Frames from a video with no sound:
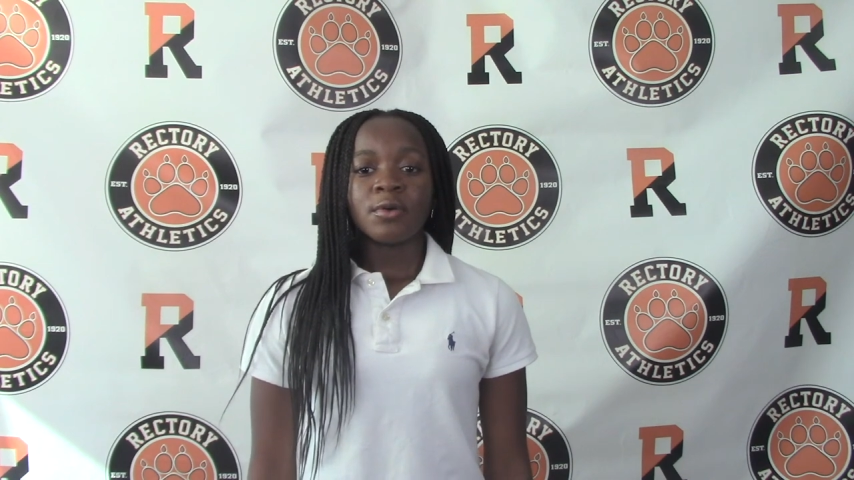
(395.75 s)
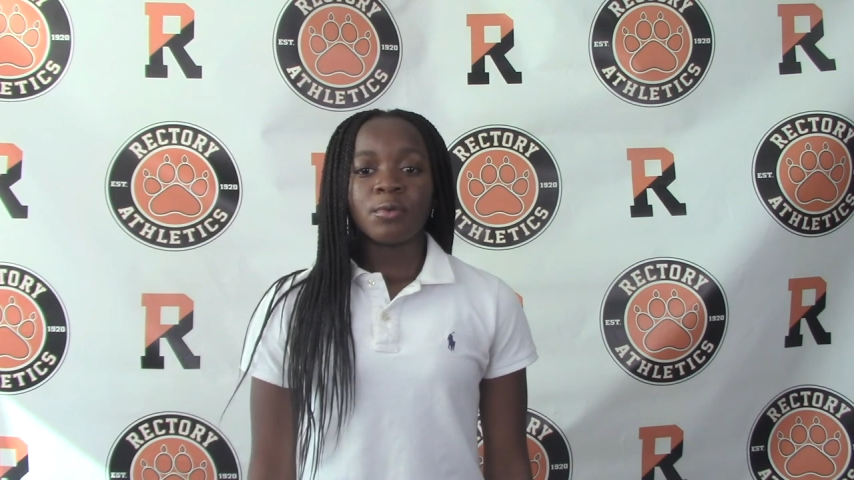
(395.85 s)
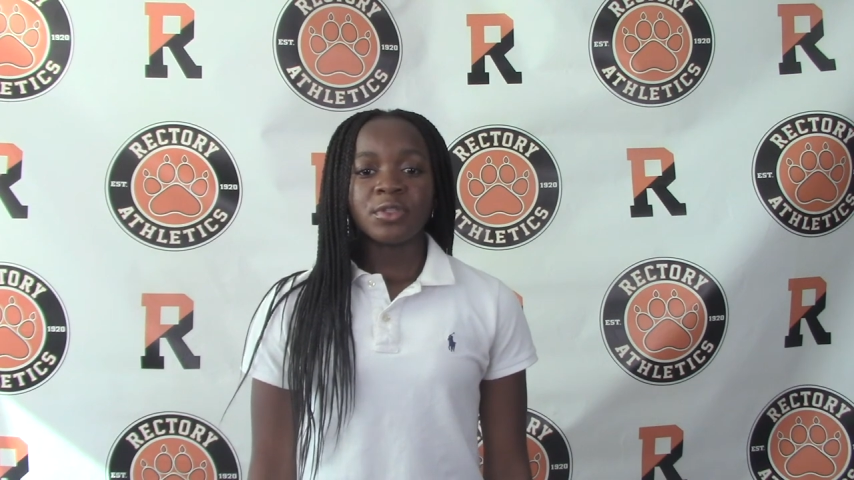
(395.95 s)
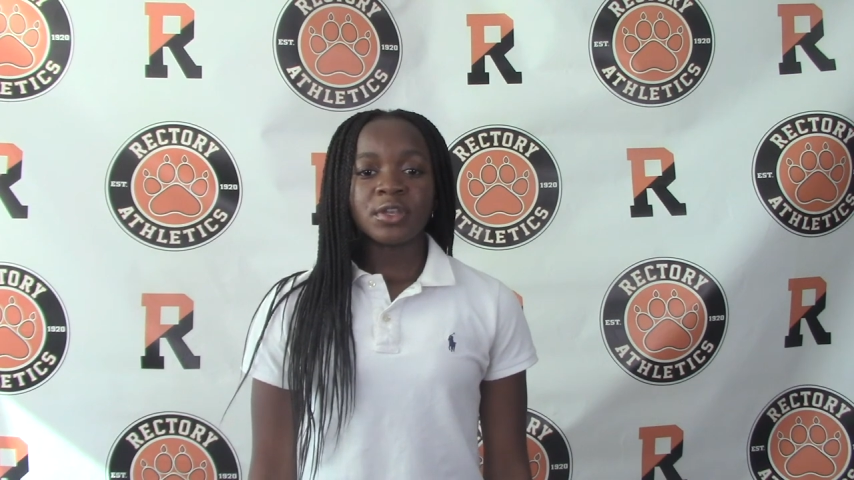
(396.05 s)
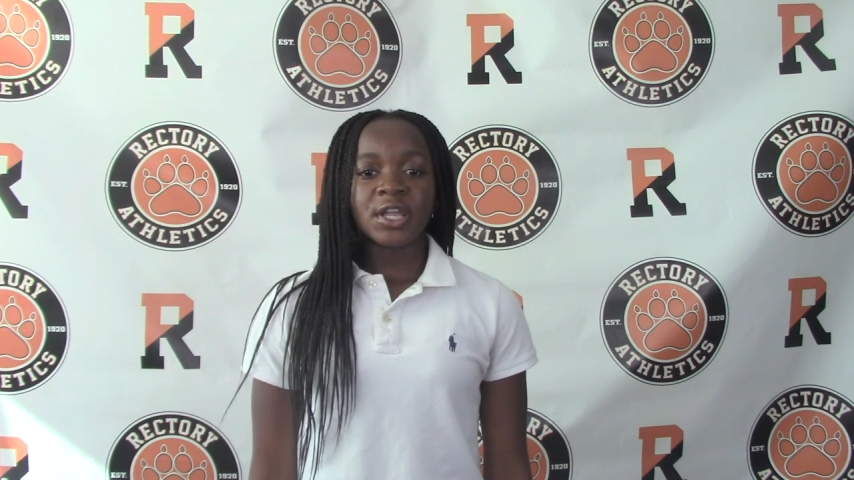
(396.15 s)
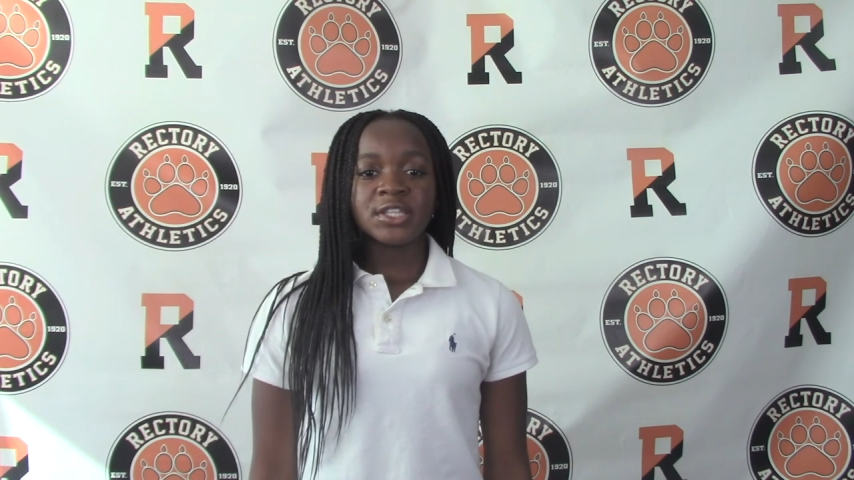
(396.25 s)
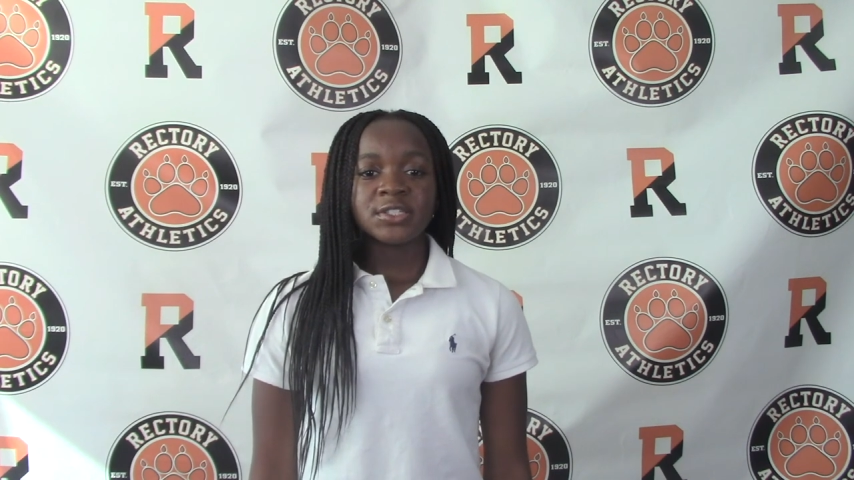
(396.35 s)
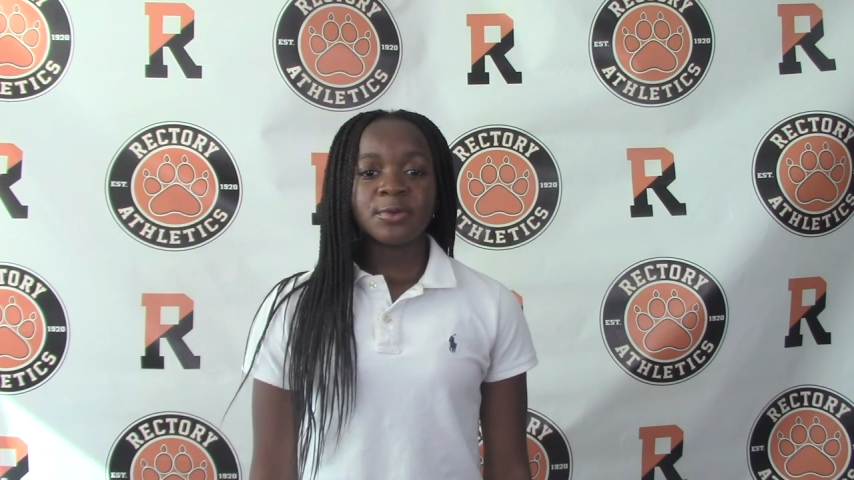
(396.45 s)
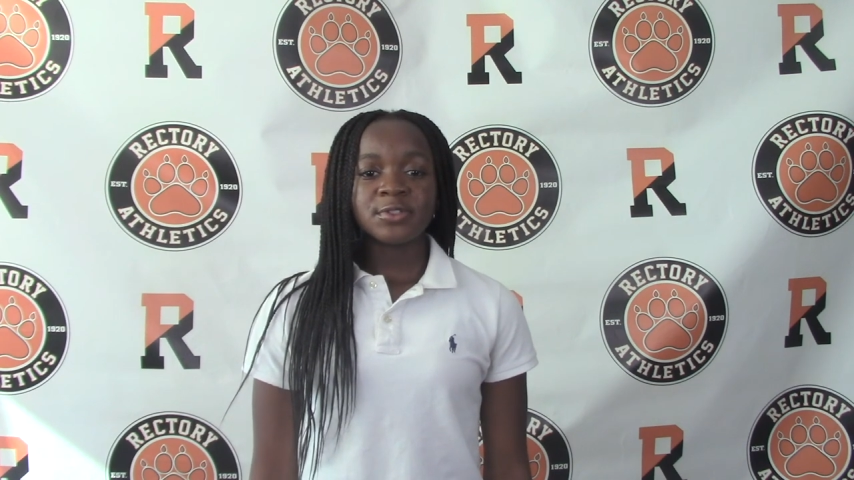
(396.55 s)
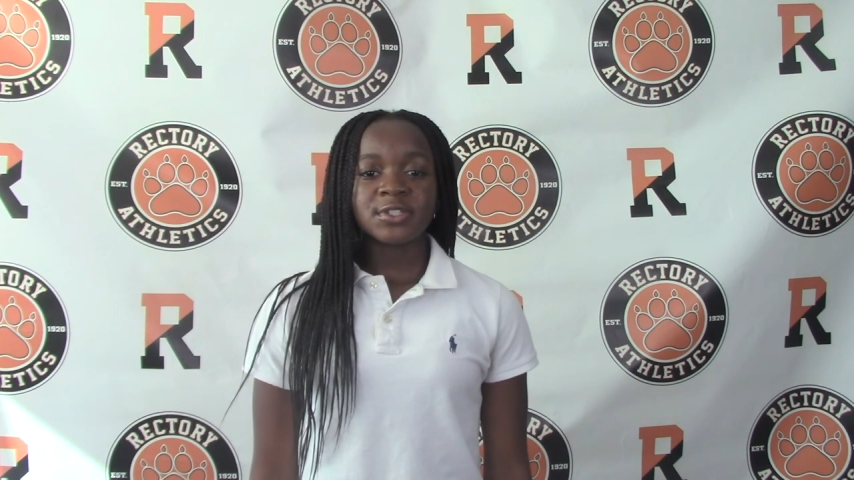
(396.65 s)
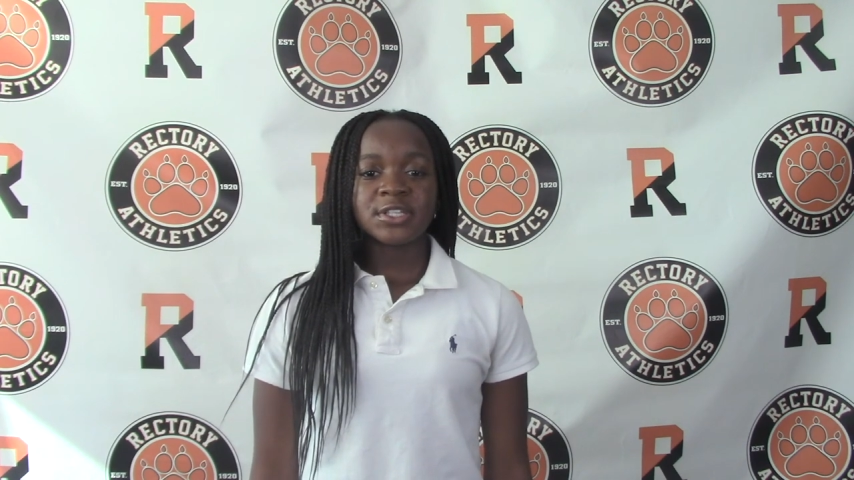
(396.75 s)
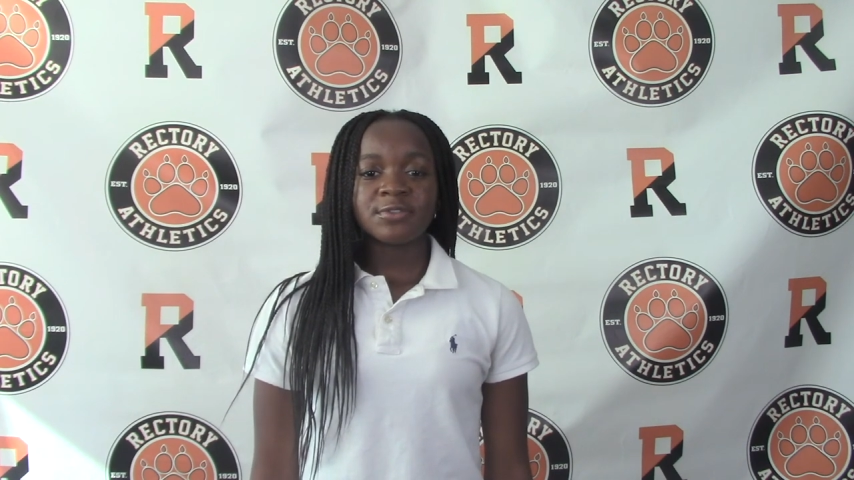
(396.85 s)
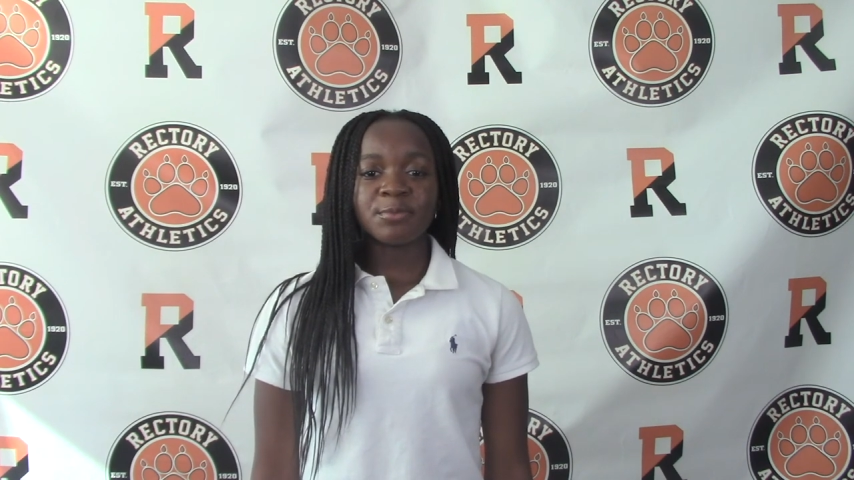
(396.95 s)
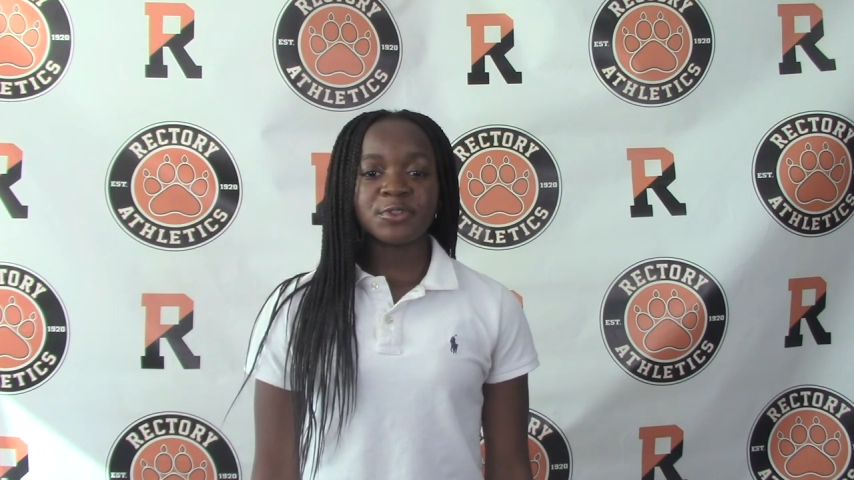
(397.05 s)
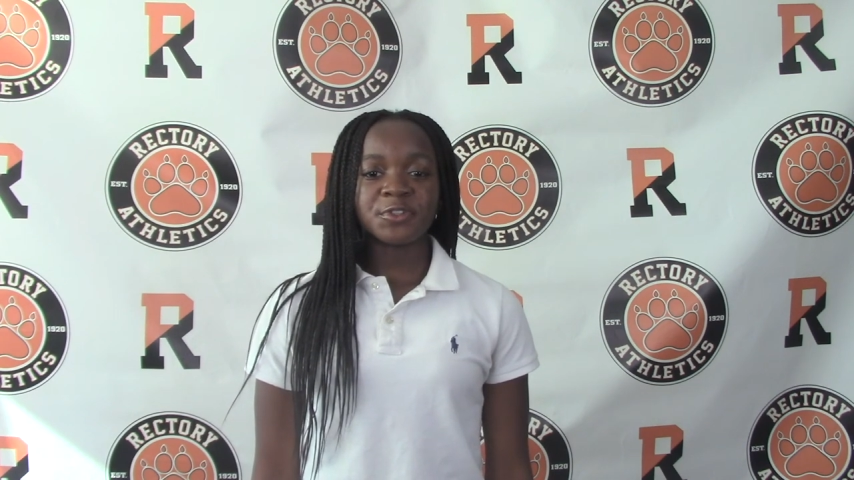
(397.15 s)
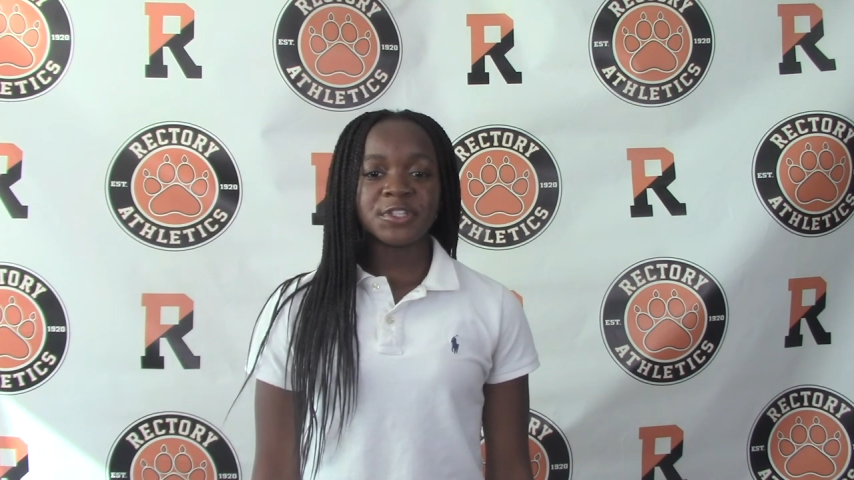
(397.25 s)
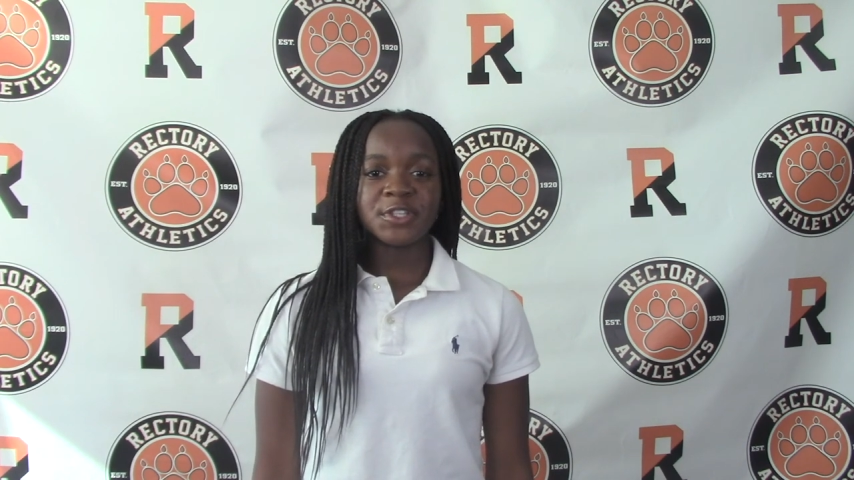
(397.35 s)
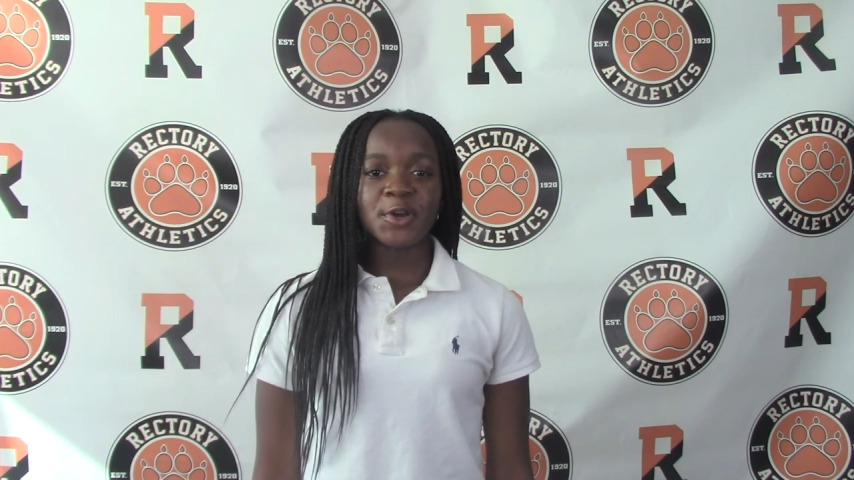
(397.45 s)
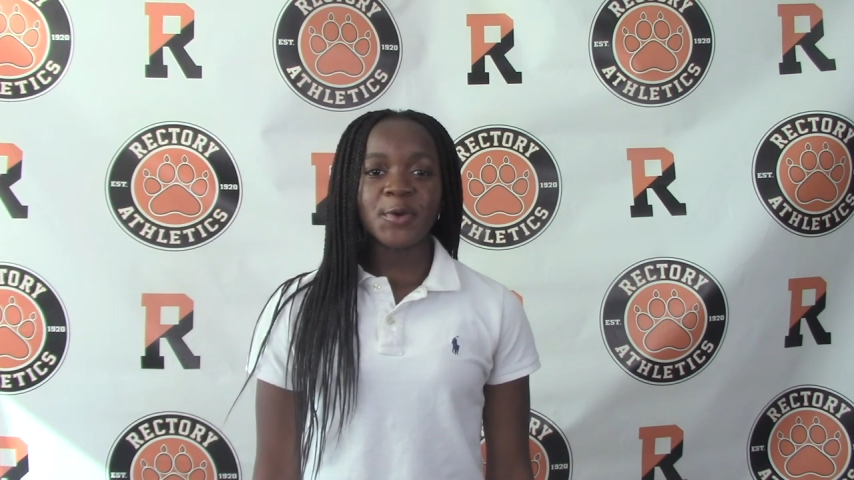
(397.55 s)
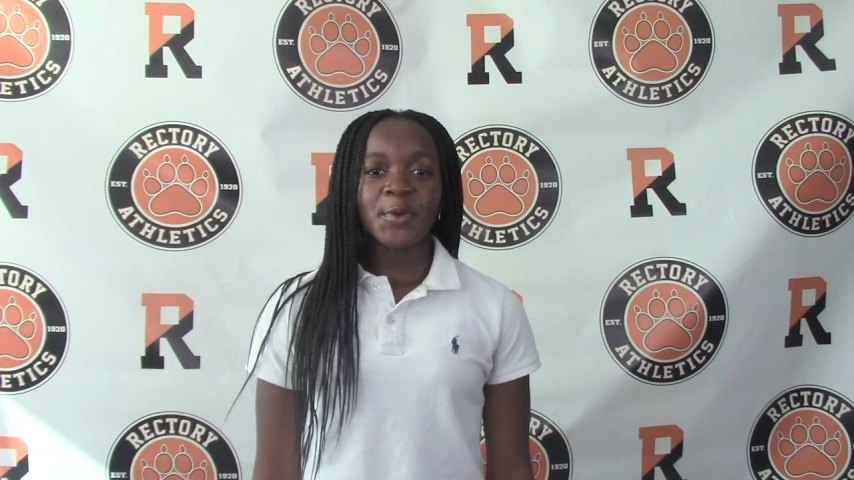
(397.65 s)
With a nice assist from
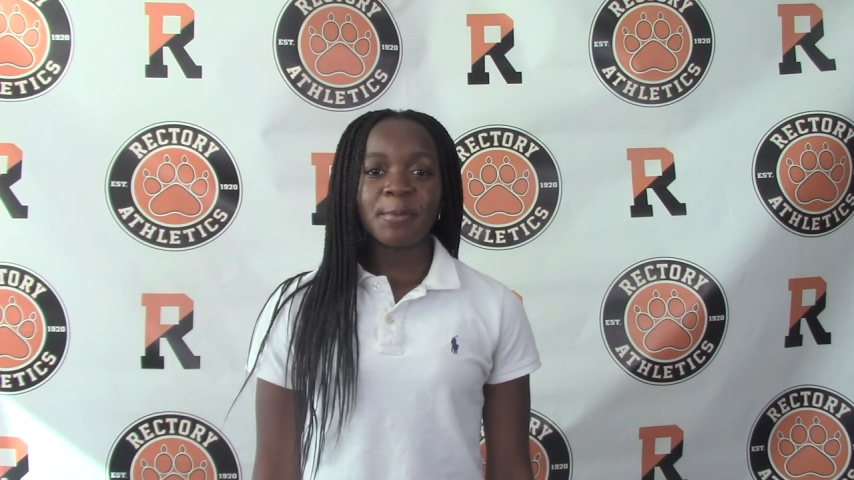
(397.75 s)
Patricio,